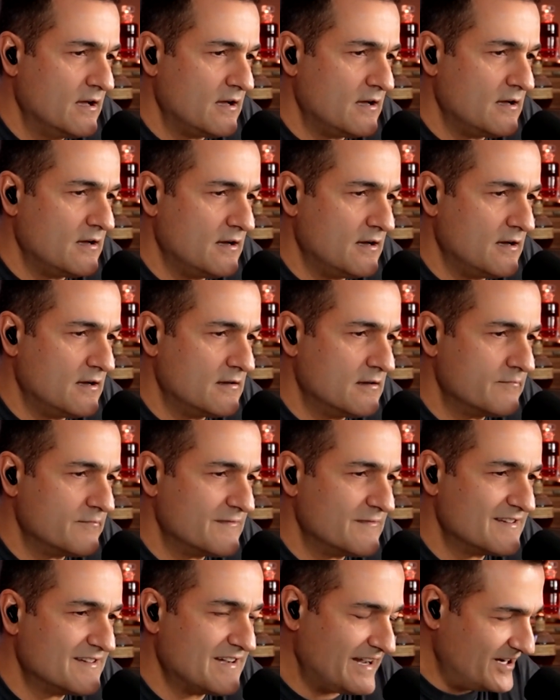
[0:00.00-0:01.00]

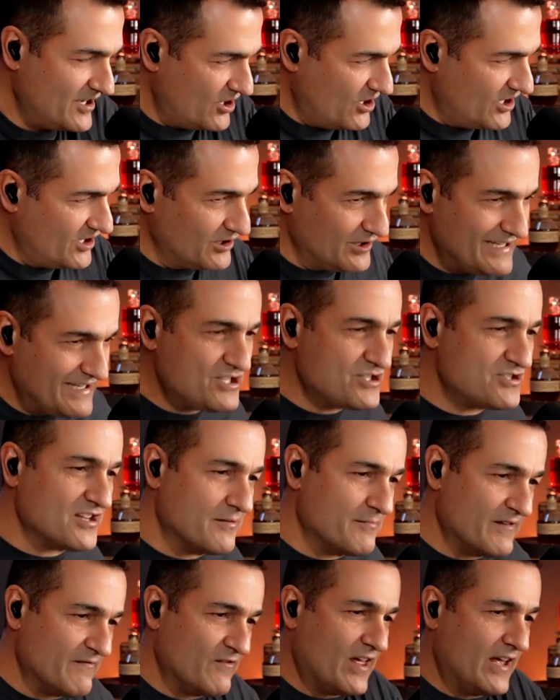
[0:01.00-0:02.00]
to kind of unleash some
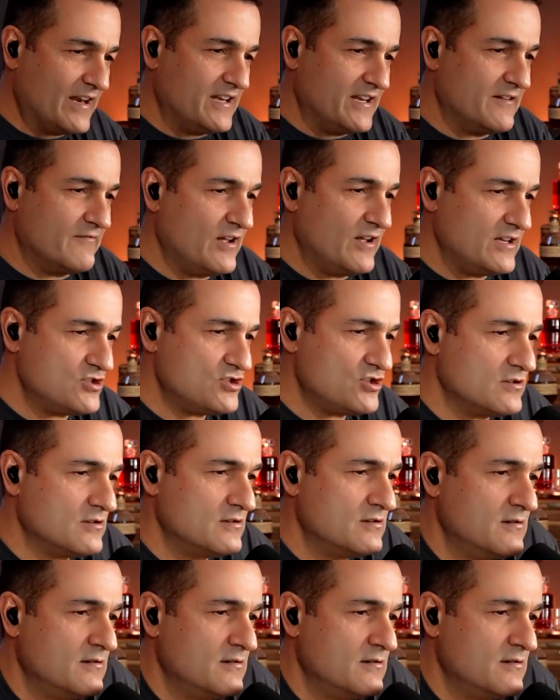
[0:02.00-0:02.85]
of that innovation?